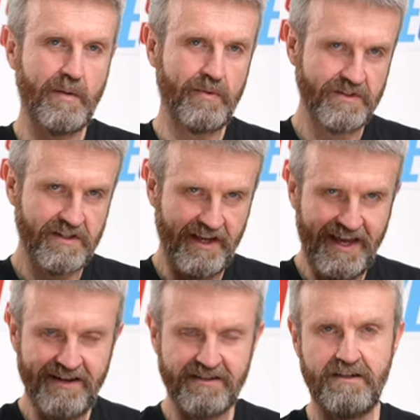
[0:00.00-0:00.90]
up onto the
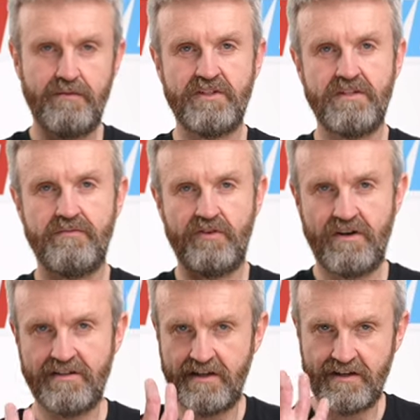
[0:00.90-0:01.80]
inner surface of the
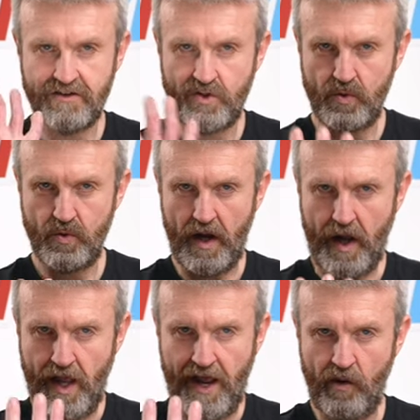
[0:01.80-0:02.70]
visor to
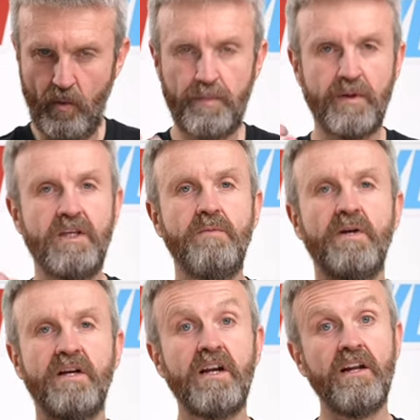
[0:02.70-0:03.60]
help keep
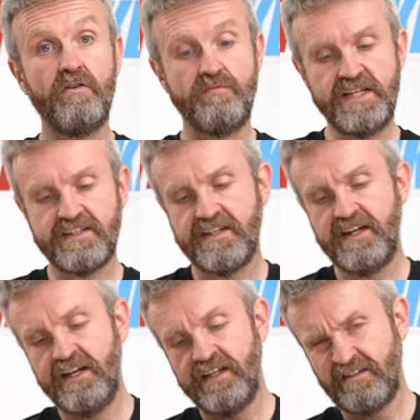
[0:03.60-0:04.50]
it clear of mist.
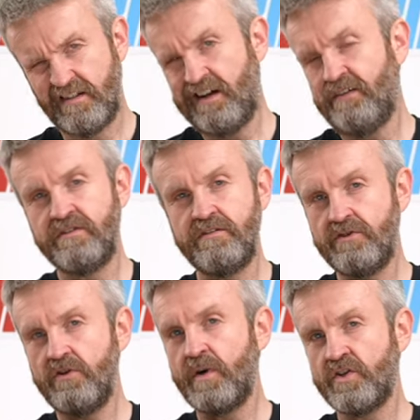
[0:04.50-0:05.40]
Doesn't have to do
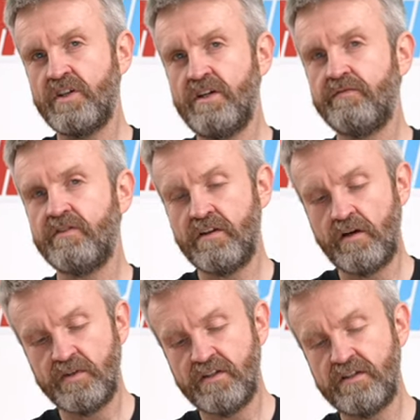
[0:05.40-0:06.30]
too much of the lifting
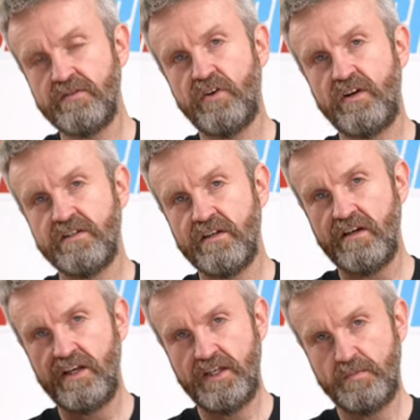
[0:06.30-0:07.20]
though, because this
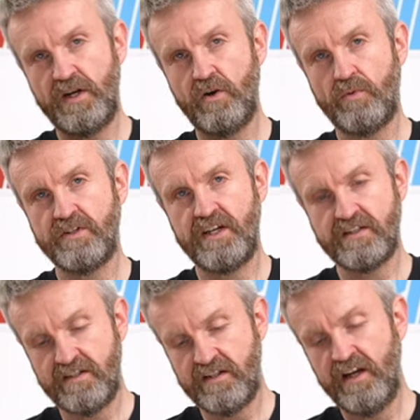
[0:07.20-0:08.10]
visor is pinlock
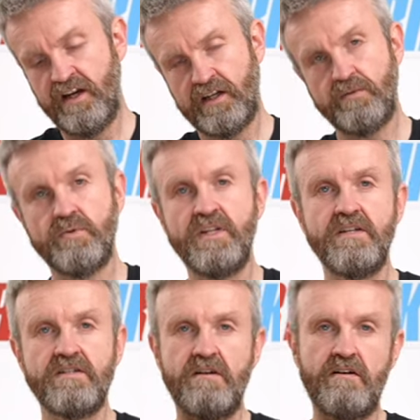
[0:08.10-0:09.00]
protected, comes with the
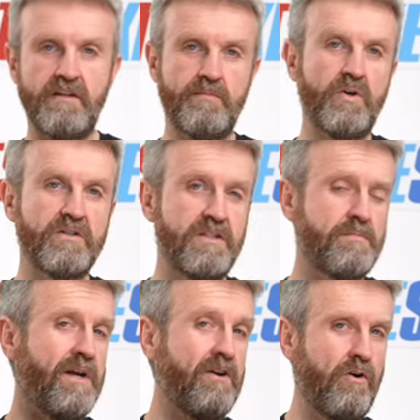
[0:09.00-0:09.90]
insert in the box, and it's
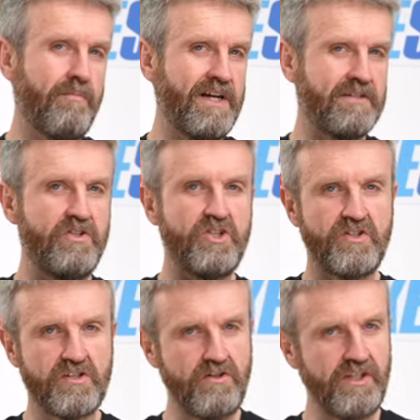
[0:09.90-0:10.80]
pinlock max vision, so you